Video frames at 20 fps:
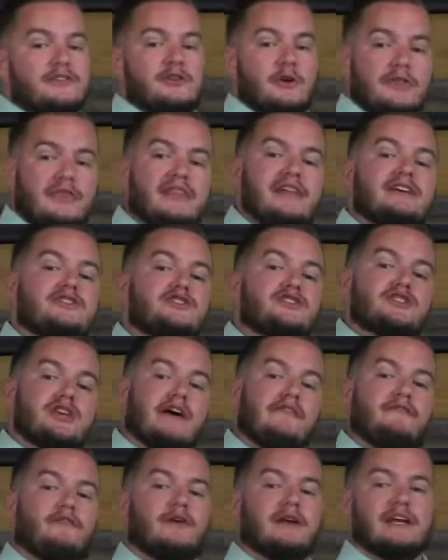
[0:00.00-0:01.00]
so this
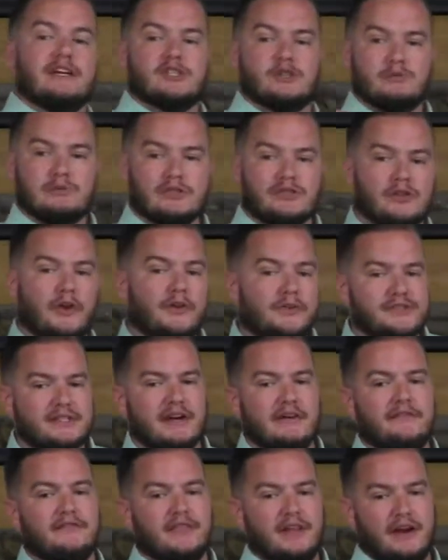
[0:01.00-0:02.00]
suffering is a result
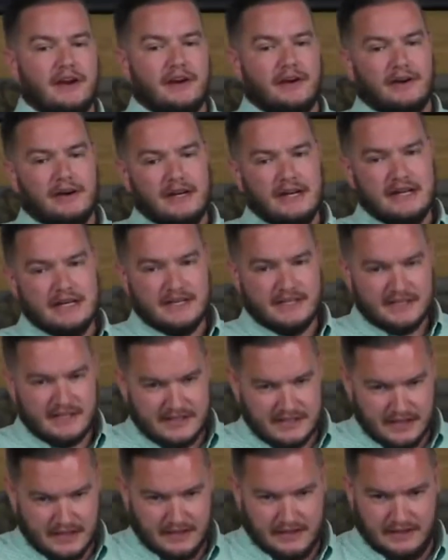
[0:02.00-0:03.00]
of their
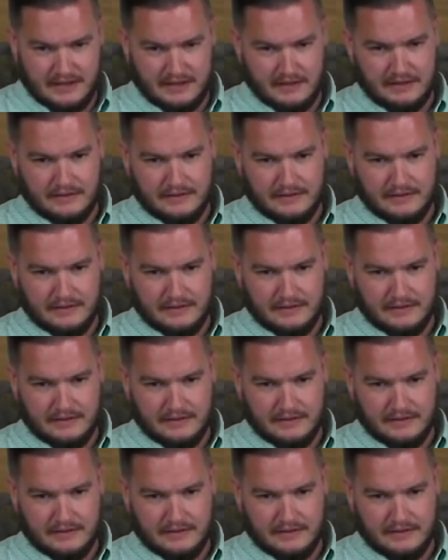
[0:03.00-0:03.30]
sin.